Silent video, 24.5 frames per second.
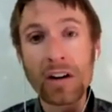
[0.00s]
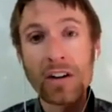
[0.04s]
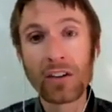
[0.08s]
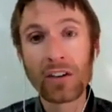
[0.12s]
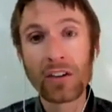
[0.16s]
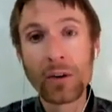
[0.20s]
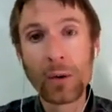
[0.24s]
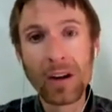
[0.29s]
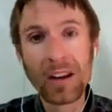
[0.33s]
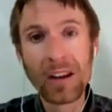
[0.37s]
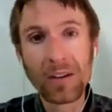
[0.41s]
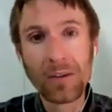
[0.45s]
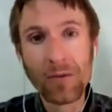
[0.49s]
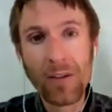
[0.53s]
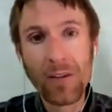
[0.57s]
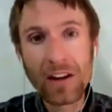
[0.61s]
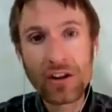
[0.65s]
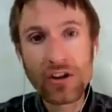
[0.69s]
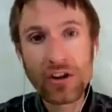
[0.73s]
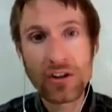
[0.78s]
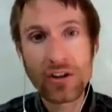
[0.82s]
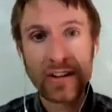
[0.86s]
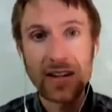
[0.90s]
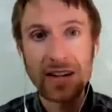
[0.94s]
So
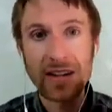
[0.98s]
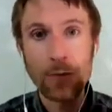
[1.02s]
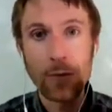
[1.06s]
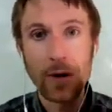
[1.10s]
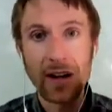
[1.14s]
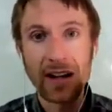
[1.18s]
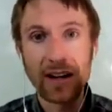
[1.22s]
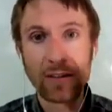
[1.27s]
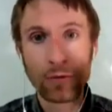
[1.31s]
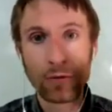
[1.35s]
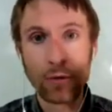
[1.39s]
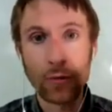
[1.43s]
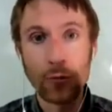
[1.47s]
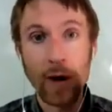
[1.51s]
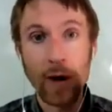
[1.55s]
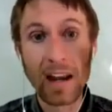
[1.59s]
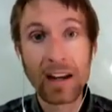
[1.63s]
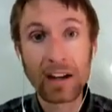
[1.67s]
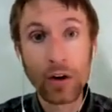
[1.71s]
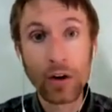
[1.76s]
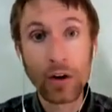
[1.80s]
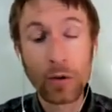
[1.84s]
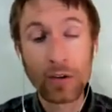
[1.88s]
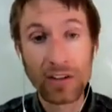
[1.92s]
eventually when the
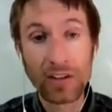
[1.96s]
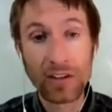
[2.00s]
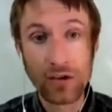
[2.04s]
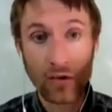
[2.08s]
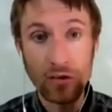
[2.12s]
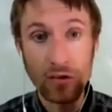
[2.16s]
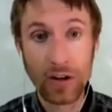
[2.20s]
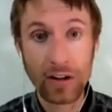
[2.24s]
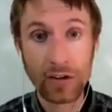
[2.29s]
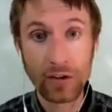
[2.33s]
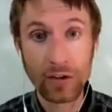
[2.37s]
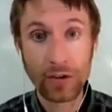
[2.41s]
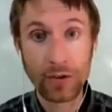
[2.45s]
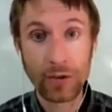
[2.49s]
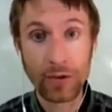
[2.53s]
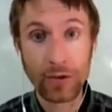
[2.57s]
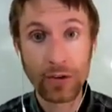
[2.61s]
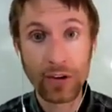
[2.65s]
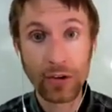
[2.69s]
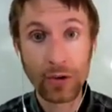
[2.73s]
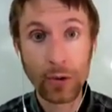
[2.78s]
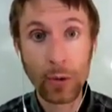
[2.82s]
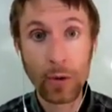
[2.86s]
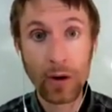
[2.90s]
rain goes and trickles through
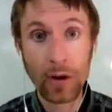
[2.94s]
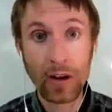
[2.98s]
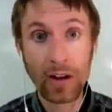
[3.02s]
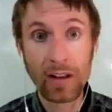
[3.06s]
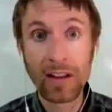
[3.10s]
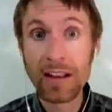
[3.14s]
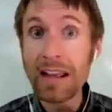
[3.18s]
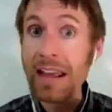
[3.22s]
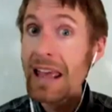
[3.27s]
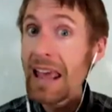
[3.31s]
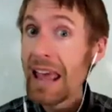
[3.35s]
the soil,